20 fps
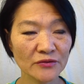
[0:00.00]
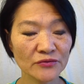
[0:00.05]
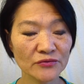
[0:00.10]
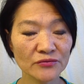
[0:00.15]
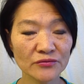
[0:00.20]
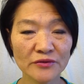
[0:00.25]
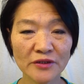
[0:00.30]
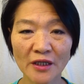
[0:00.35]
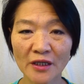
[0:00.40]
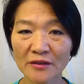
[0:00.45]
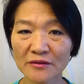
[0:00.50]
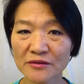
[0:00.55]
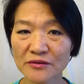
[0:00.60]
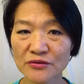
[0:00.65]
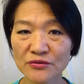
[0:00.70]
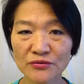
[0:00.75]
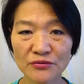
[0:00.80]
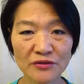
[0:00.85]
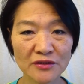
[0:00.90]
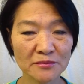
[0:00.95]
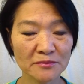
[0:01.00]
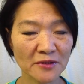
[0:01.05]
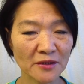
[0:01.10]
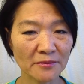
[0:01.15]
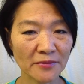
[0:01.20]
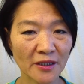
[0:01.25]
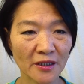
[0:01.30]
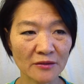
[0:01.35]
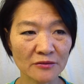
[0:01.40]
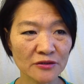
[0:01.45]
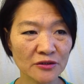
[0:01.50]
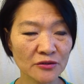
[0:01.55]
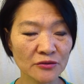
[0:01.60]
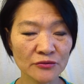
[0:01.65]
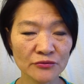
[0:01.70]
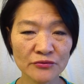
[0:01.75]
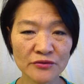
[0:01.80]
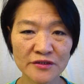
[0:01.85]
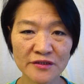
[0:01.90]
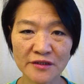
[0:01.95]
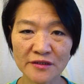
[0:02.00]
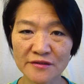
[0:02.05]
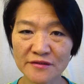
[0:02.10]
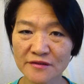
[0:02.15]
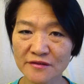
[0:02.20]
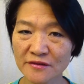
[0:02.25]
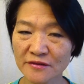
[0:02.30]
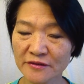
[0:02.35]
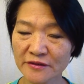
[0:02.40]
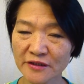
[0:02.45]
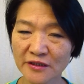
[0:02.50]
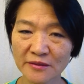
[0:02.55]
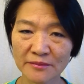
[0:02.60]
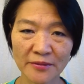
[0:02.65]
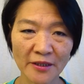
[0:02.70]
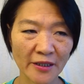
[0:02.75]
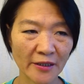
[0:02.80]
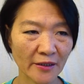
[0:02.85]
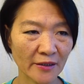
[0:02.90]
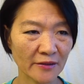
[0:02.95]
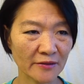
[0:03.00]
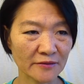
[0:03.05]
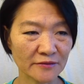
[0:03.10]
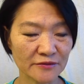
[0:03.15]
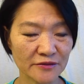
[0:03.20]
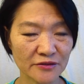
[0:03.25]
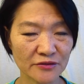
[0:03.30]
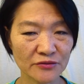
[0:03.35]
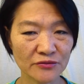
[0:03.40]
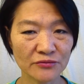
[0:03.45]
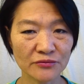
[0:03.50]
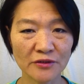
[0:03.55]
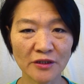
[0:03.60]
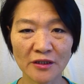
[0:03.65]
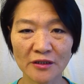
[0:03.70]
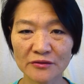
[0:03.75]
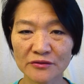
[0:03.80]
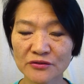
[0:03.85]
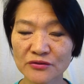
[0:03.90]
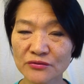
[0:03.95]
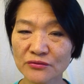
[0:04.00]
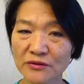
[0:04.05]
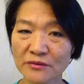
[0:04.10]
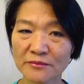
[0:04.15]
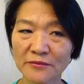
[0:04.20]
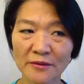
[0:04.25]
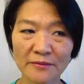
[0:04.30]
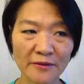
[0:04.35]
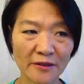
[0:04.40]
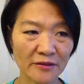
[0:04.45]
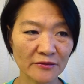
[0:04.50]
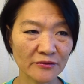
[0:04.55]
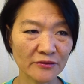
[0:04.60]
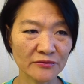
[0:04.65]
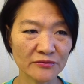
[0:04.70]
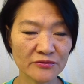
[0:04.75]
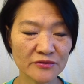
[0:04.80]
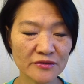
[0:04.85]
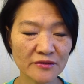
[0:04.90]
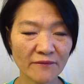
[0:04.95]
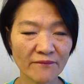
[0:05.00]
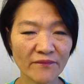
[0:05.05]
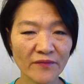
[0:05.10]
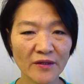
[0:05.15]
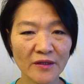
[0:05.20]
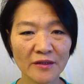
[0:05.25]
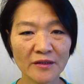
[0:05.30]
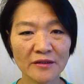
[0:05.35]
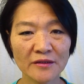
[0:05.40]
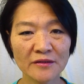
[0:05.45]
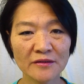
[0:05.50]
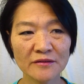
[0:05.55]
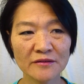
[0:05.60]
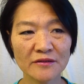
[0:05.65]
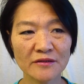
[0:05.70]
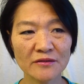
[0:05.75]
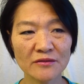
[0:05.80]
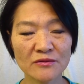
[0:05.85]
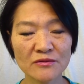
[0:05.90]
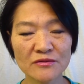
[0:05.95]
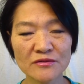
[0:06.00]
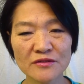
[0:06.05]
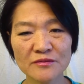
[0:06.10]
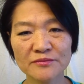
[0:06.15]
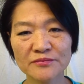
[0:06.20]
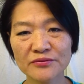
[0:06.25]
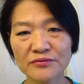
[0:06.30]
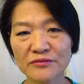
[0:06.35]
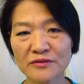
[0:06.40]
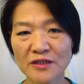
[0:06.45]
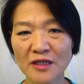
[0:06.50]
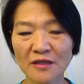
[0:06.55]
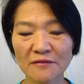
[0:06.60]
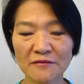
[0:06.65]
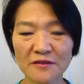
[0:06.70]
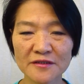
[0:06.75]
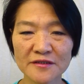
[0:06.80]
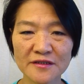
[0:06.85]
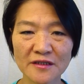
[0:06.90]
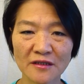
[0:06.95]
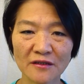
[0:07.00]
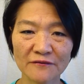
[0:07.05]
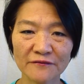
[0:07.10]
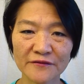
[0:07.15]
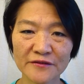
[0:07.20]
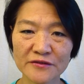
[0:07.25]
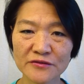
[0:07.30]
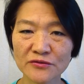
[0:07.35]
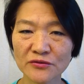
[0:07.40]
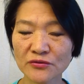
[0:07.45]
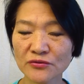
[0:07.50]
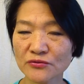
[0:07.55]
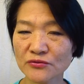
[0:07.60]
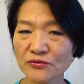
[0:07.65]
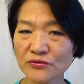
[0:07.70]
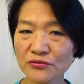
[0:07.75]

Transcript: Do not dream about losing thirty pounds. Do not dream about those. Those put ourselves into